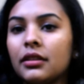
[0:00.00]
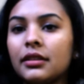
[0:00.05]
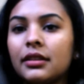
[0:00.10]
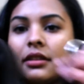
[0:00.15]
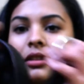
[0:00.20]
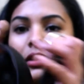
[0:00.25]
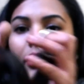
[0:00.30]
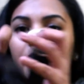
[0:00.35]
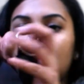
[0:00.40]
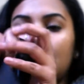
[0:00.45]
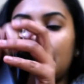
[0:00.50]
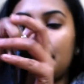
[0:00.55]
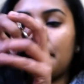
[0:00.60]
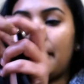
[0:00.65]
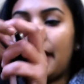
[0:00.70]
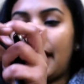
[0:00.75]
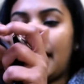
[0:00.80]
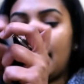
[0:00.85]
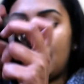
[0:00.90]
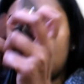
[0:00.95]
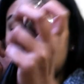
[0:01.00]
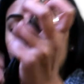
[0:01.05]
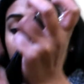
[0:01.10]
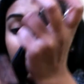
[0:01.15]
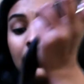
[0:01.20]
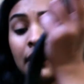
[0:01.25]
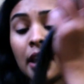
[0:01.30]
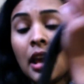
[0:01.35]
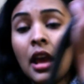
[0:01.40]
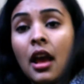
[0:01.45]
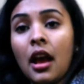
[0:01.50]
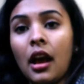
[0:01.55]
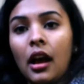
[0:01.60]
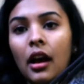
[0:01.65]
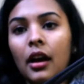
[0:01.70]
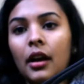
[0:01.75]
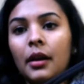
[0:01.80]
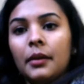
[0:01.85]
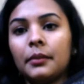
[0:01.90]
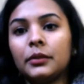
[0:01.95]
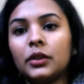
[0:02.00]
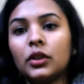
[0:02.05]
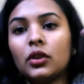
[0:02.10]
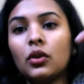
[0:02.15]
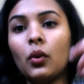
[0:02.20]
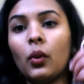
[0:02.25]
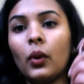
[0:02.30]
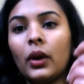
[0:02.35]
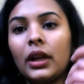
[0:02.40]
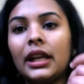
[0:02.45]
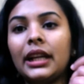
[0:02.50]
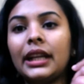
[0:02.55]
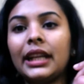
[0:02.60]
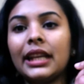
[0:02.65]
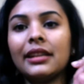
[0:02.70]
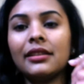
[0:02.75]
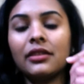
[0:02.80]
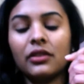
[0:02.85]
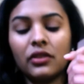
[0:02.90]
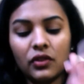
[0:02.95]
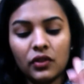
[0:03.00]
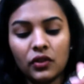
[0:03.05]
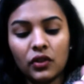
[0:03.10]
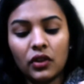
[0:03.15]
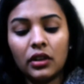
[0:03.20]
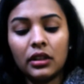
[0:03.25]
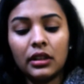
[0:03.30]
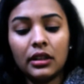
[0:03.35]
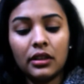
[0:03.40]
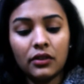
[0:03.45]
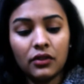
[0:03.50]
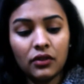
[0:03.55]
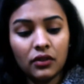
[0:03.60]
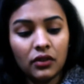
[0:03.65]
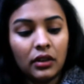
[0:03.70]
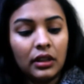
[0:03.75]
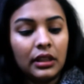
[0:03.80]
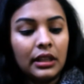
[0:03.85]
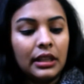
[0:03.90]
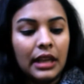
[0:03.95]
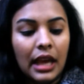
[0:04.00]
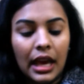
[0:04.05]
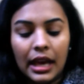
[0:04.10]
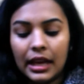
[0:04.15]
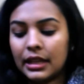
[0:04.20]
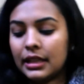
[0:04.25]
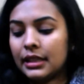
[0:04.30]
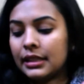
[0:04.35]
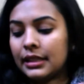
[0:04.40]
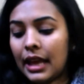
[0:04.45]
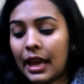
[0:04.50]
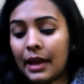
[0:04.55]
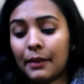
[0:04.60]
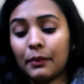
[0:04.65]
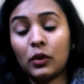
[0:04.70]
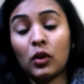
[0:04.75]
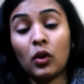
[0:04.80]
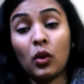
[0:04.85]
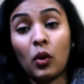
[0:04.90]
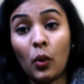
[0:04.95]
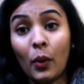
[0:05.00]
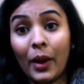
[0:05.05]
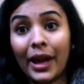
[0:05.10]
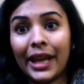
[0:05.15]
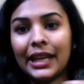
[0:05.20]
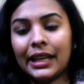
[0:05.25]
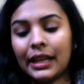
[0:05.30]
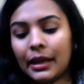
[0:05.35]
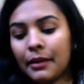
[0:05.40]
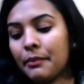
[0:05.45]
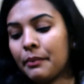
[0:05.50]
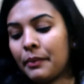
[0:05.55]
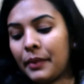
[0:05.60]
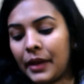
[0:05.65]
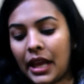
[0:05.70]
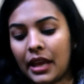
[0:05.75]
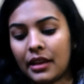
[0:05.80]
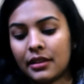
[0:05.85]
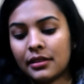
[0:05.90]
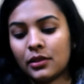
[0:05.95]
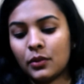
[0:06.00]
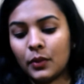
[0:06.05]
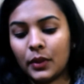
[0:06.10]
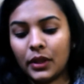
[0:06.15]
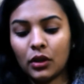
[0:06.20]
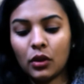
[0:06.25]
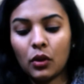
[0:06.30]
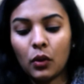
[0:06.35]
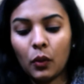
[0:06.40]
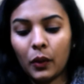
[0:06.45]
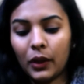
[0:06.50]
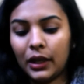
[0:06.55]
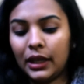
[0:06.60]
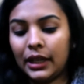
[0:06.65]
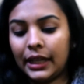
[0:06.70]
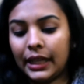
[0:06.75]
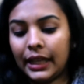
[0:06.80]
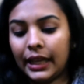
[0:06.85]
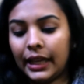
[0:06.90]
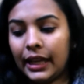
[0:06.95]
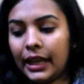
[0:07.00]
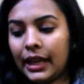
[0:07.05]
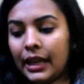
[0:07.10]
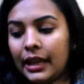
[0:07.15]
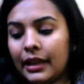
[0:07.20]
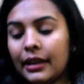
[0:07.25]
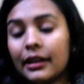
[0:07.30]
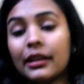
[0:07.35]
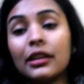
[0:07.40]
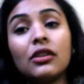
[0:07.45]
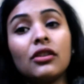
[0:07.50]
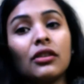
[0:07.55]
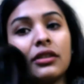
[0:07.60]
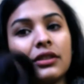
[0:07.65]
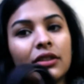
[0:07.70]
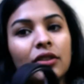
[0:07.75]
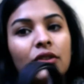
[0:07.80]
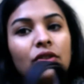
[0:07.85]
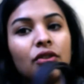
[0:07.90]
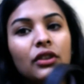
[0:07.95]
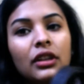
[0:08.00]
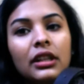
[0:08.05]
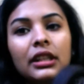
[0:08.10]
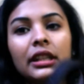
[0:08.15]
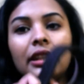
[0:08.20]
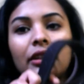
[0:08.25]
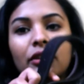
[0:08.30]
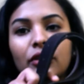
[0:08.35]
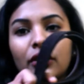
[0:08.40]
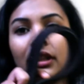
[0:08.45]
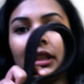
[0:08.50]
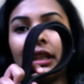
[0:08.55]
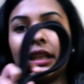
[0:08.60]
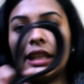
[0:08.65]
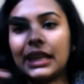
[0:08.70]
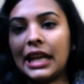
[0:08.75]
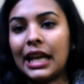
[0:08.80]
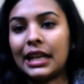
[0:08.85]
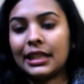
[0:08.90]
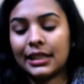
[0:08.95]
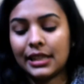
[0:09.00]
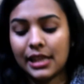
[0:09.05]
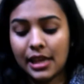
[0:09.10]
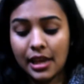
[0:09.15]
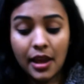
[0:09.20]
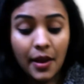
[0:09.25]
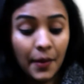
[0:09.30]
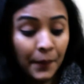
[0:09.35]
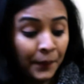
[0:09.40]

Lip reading: sturdy belt. The quality is really nice. I am quite impressed with the quality. It looks really classy.